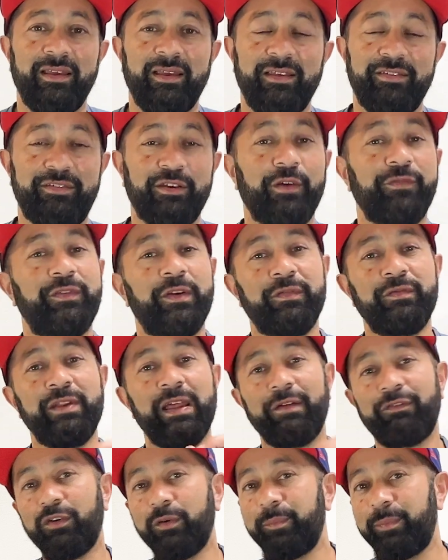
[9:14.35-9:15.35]
So if you've
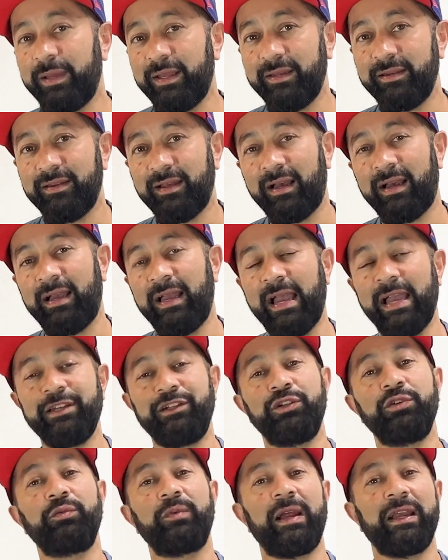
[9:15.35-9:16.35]
never been, I
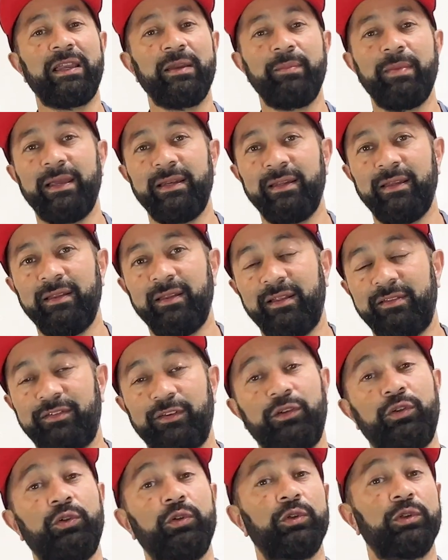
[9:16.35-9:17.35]
do recommend it. It's
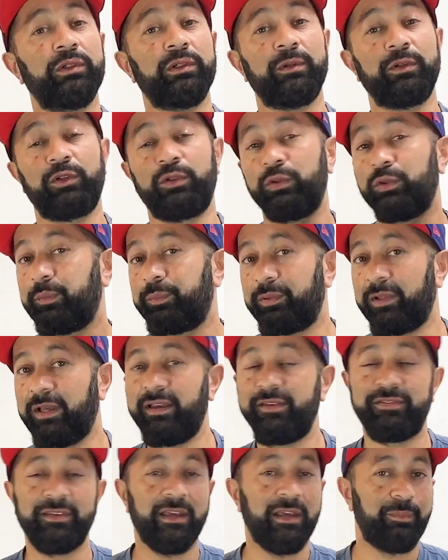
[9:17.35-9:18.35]
a cool
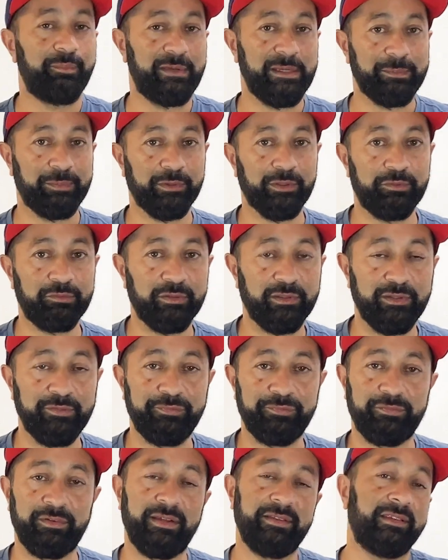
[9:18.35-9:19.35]
place. People are really
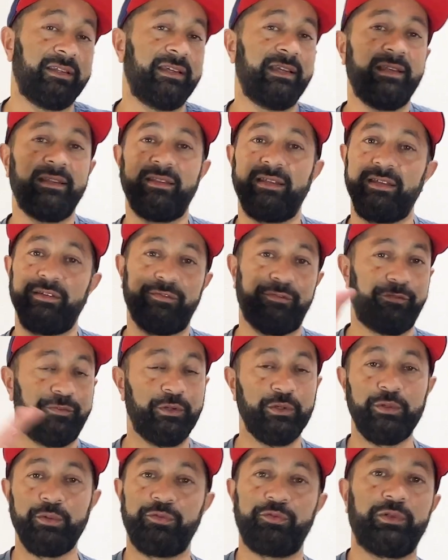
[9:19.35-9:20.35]
friendly. The
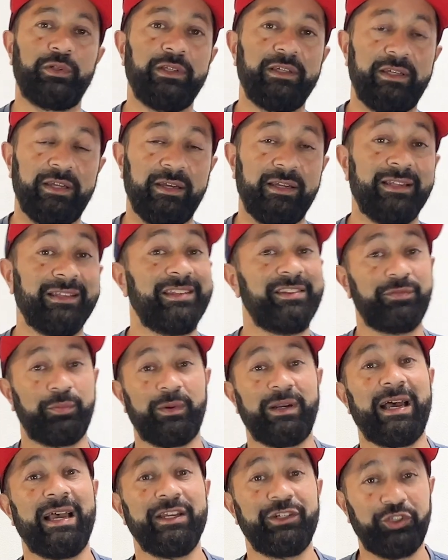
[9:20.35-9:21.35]
food was really good, at least
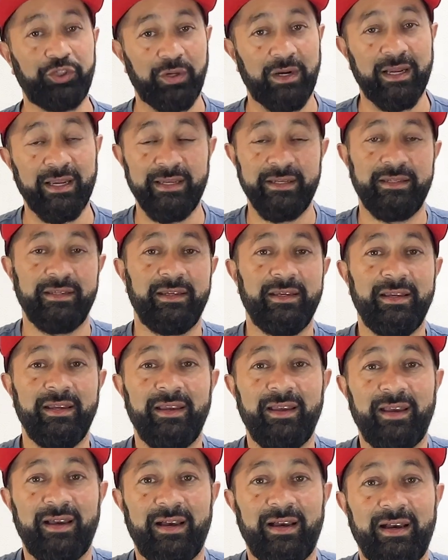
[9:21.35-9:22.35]
what I tried.
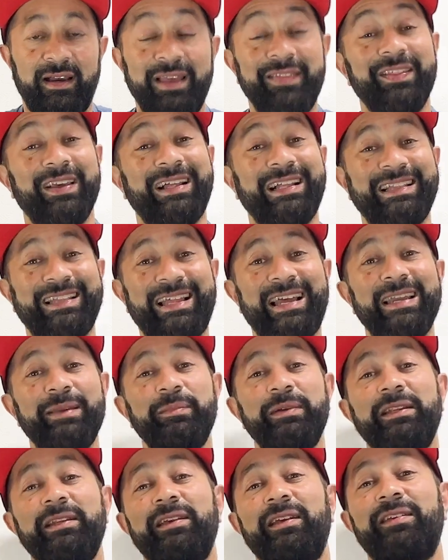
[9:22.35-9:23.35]
And the
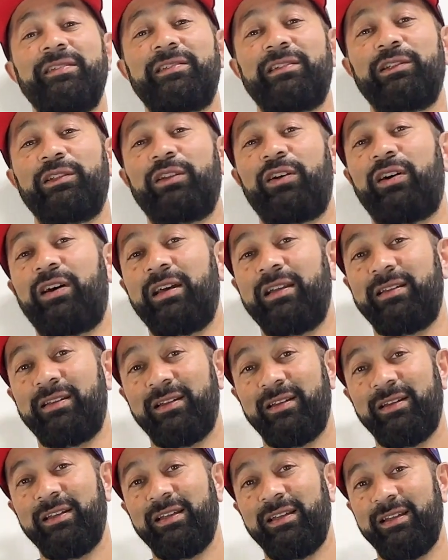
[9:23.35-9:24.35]
climate is a lot,
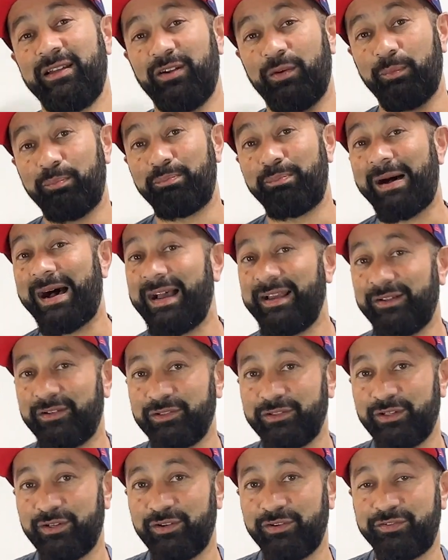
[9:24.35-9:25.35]
you know,
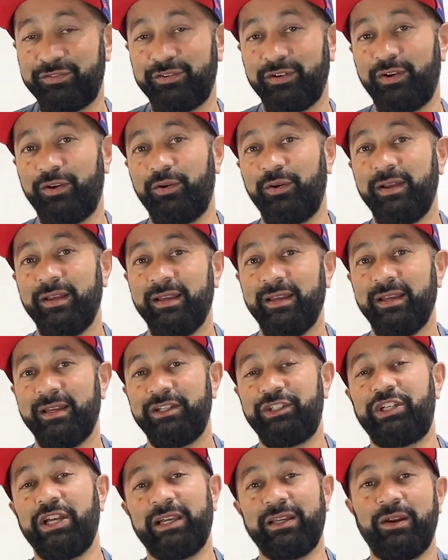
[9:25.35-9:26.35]
milder. So
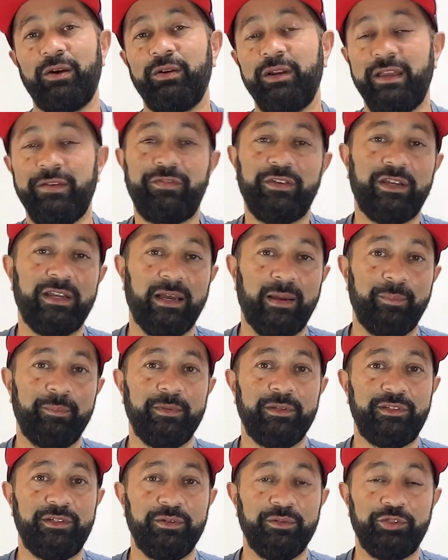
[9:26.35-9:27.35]
check it out if you
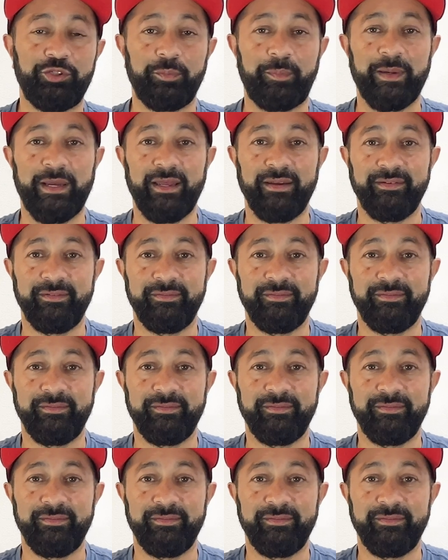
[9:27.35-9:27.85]
come to Japan.